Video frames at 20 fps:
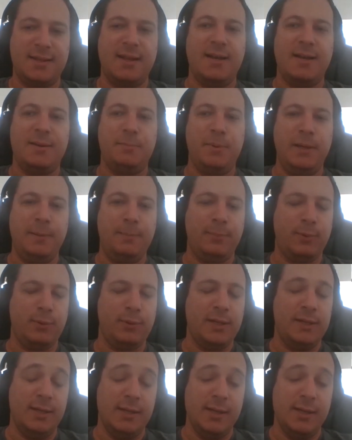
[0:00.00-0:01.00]
people in
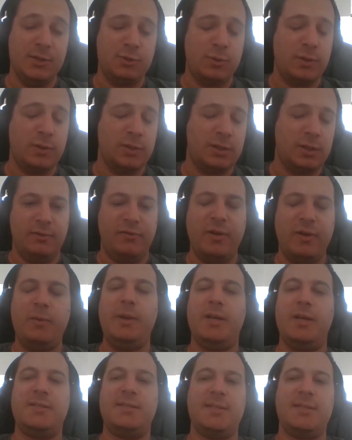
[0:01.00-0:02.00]
Israel are
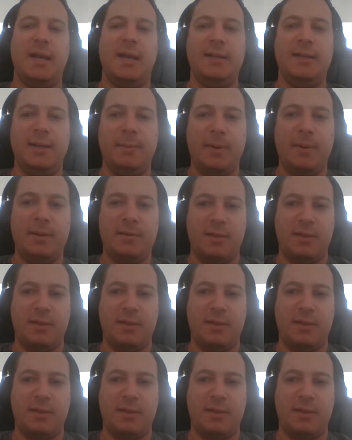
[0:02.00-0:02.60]
very excited